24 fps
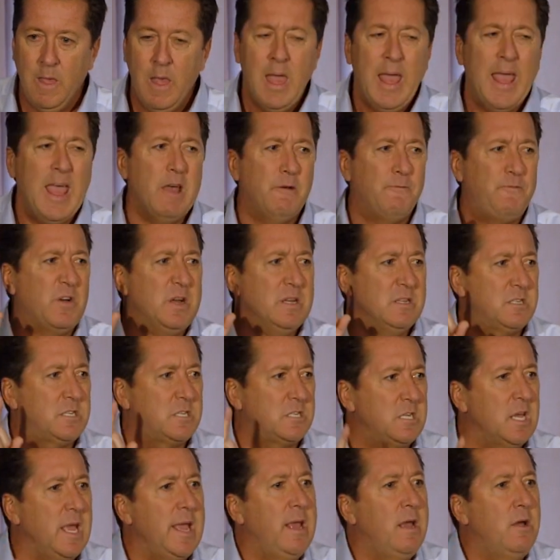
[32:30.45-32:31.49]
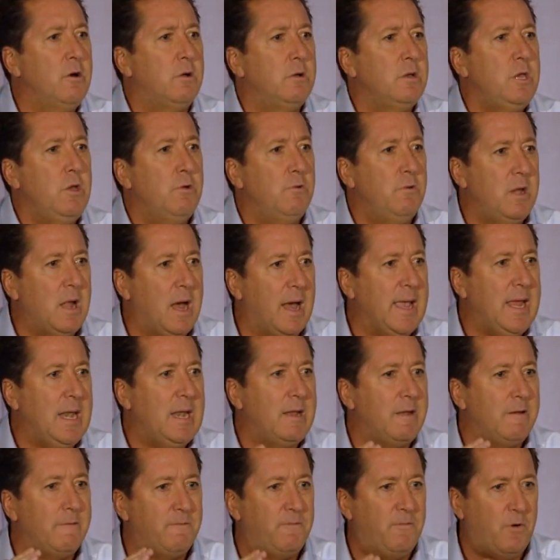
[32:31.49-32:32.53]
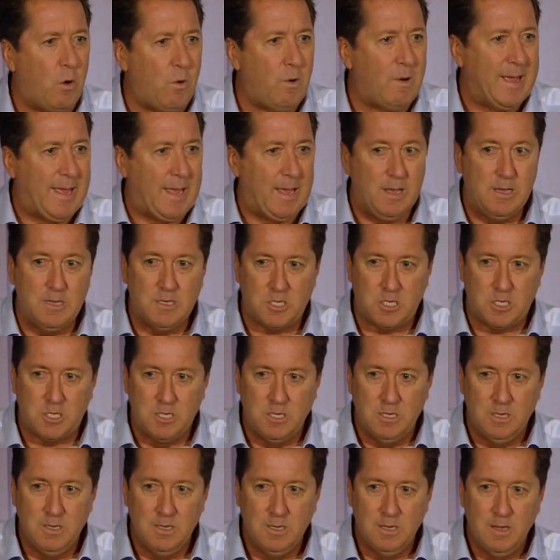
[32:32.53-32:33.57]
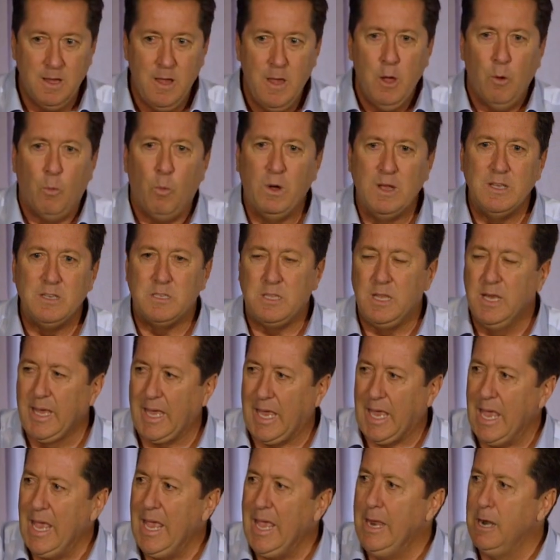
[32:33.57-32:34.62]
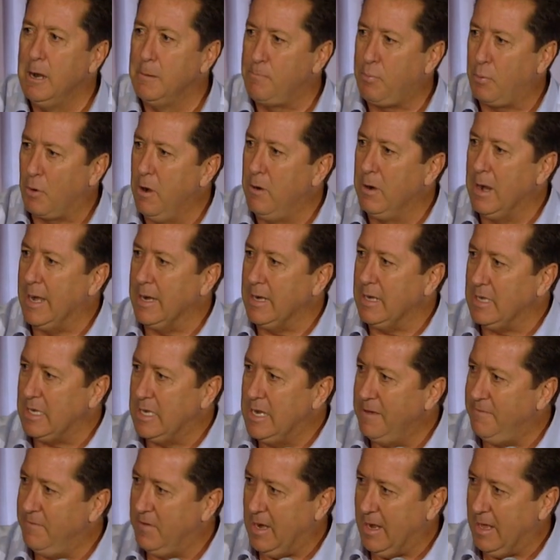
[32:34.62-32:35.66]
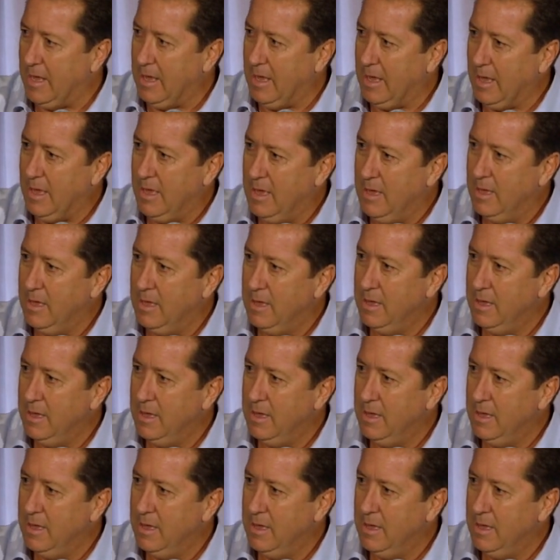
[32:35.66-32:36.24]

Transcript: If a single united voice was the key to productivity,